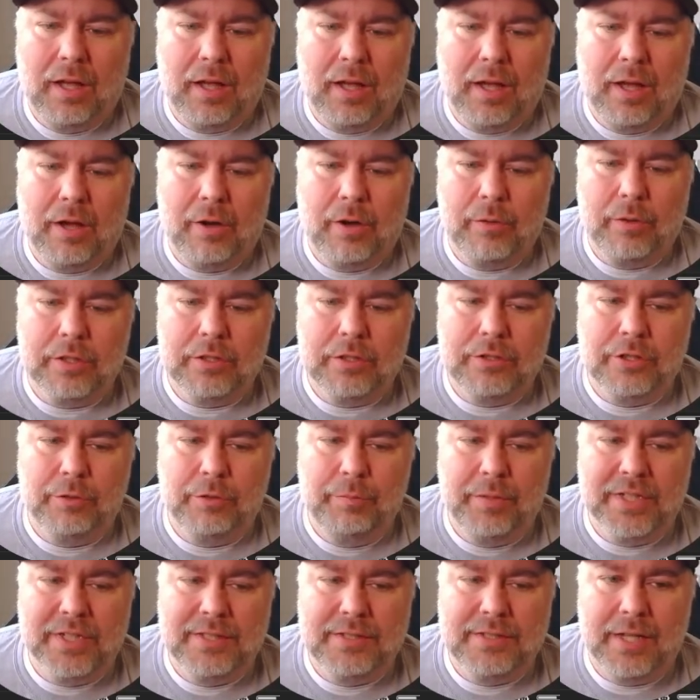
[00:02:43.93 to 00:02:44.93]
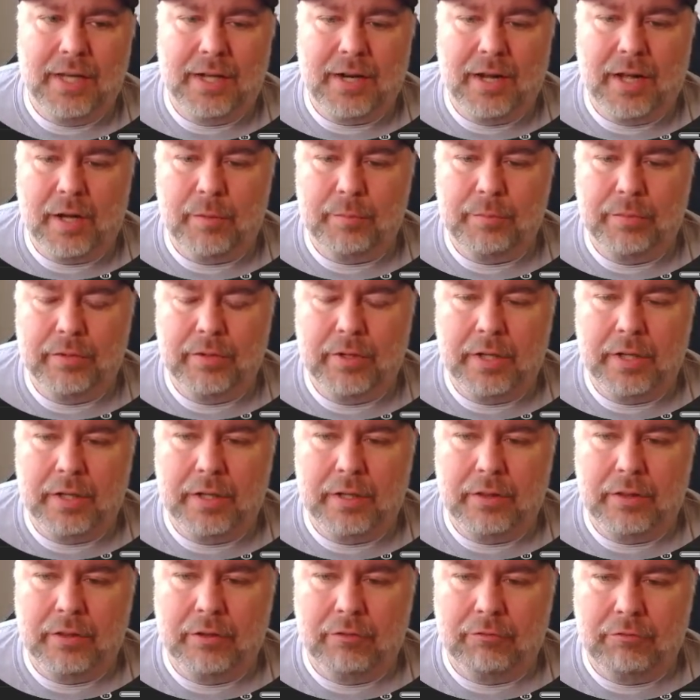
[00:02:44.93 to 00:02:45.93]
how it should be set up
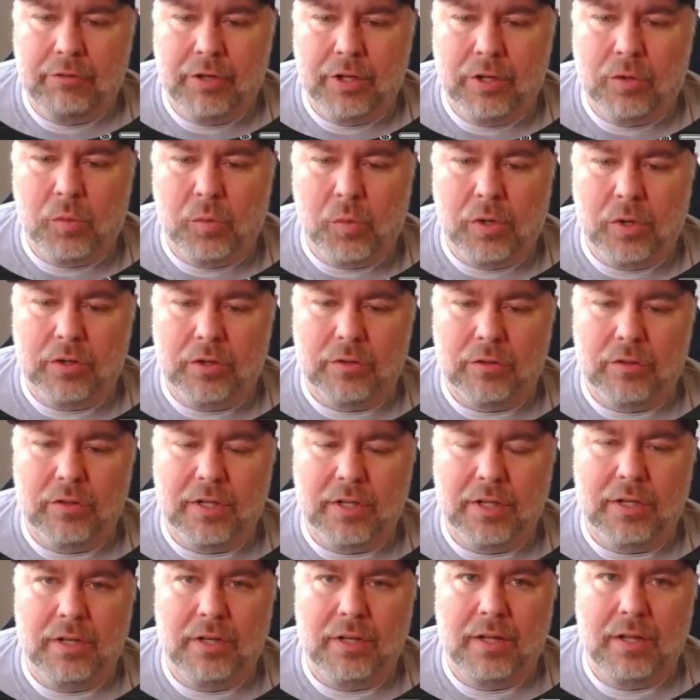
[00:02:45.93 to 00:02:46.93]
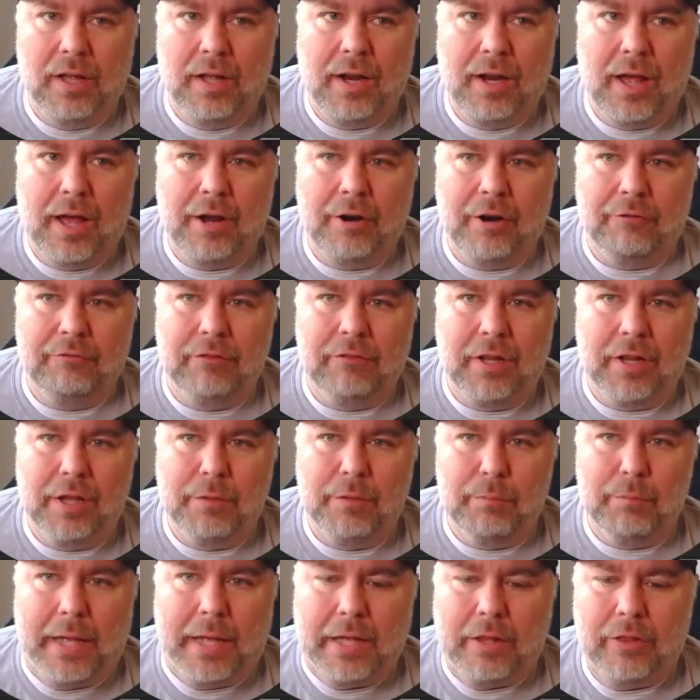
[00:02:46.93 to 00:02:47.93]
in the real world and how to
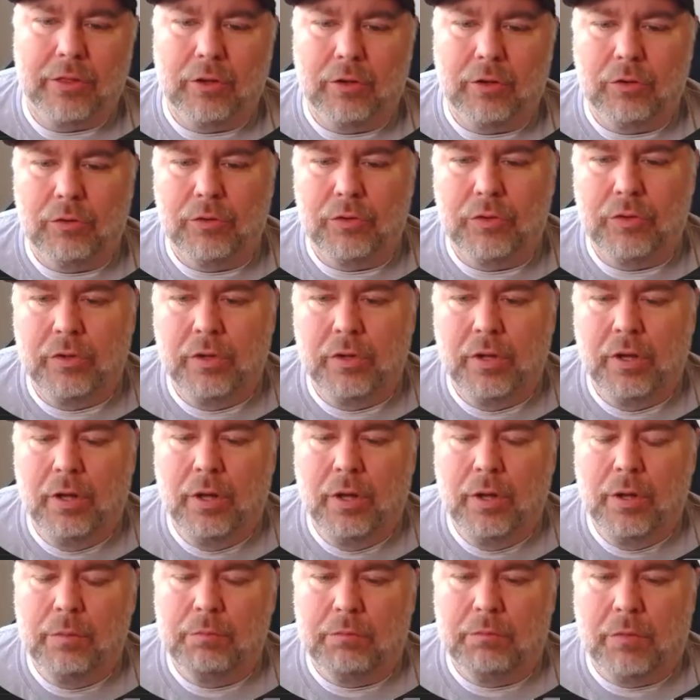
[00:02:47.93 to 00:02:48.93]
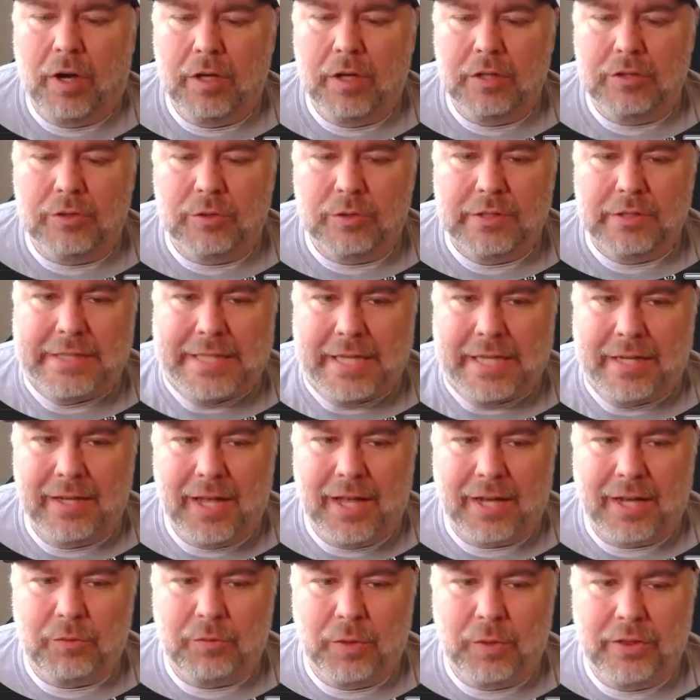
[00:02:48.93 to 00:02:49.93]
really make those modules
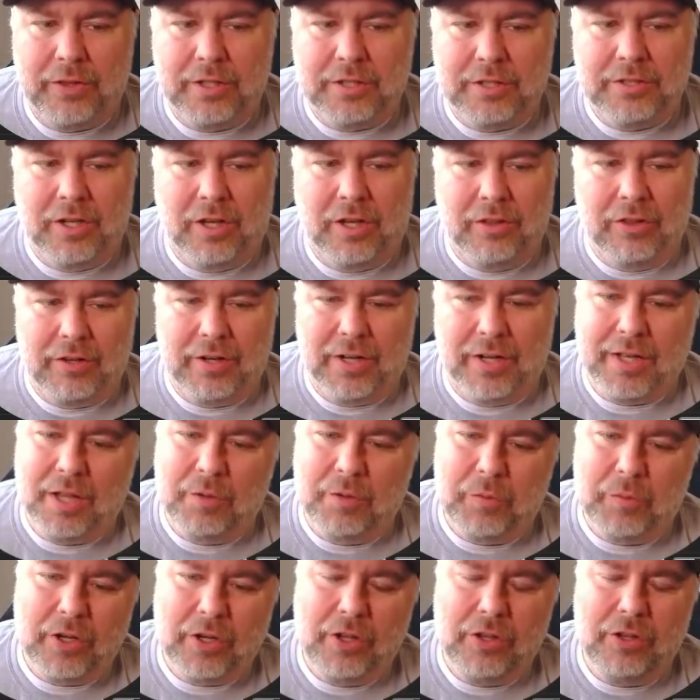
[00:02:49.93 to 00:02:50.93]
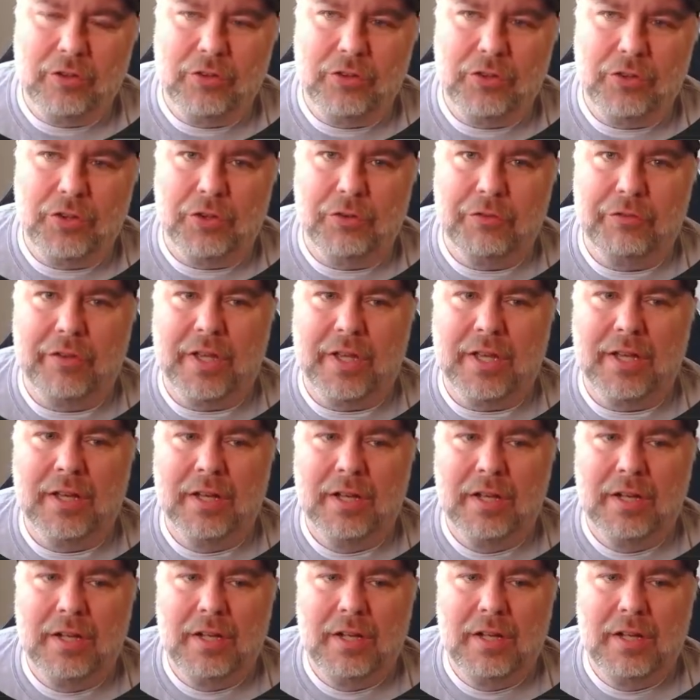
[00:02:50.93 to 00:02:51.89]
connect with each other. And again, we're going to use UV.